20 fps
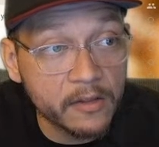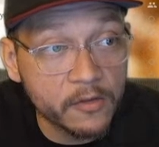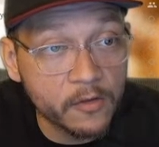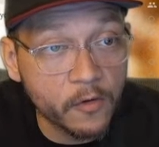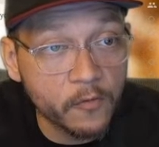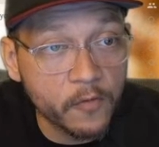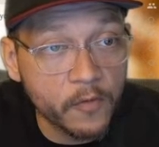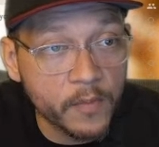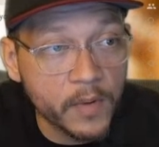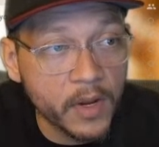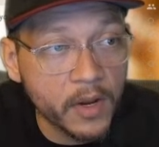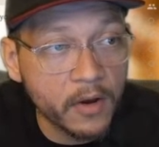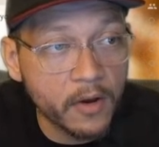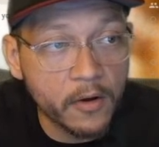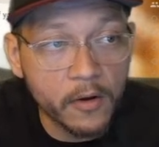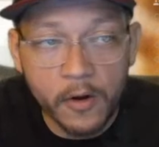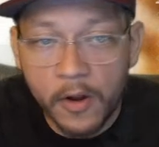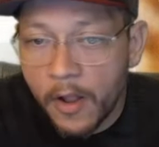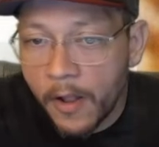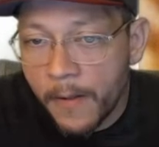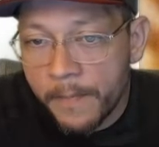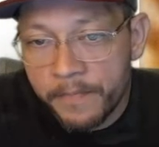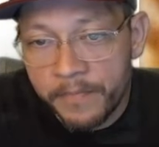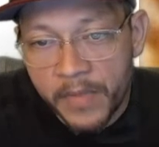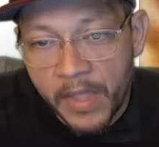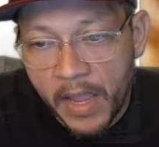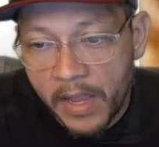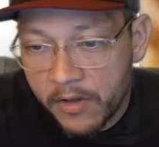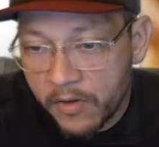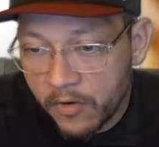So from here,
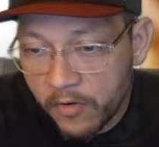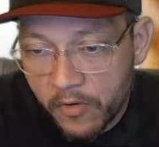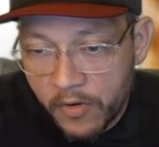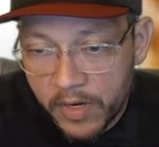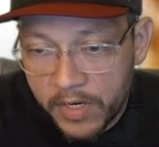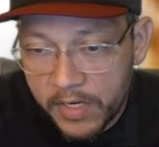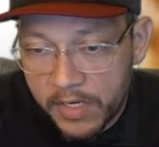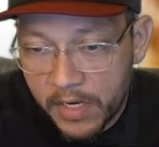I could create an